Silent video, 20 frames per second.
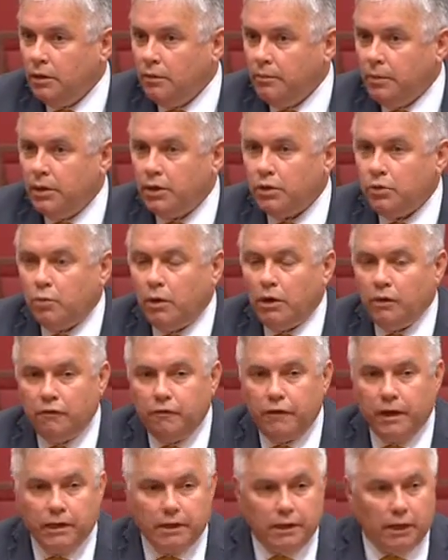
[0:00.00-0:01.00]
but it's one
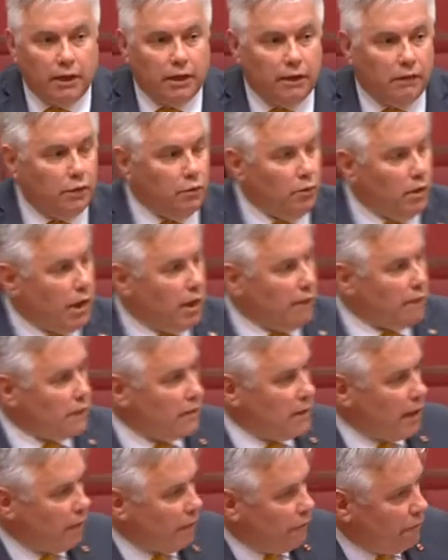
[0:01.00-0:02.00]
factor. If you want to have
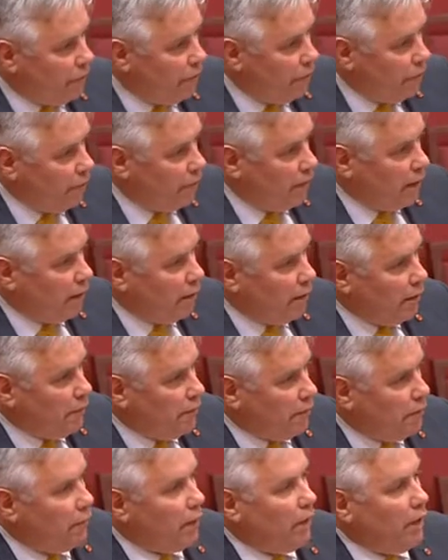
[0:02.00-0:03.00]
safe
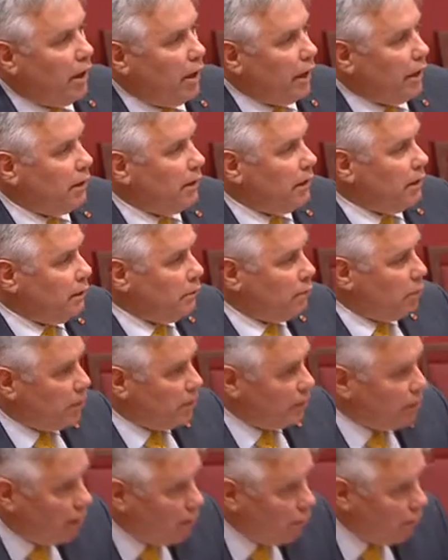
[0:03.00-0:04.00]
flying with
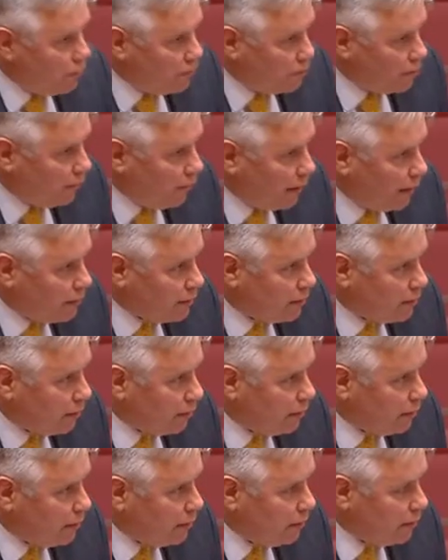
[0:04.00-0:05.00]
no risk of
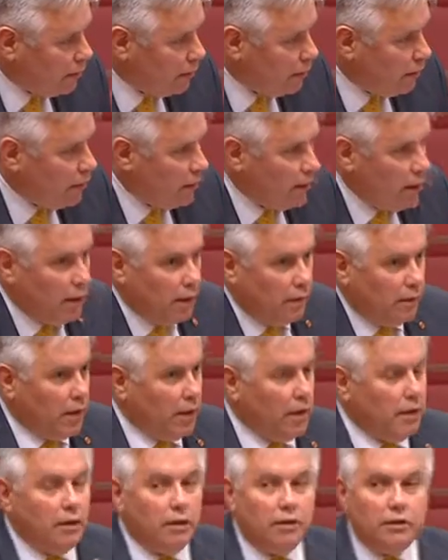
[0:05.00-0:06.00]
accident,
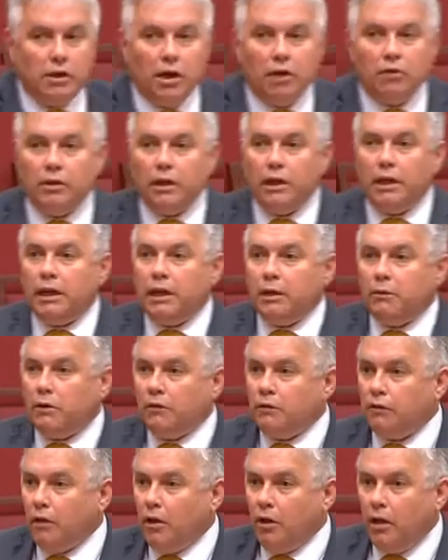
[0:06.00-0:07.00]
then don't let anyone
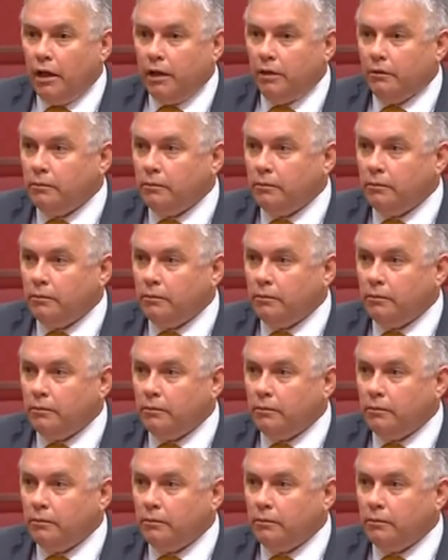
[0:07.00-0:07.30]
fly.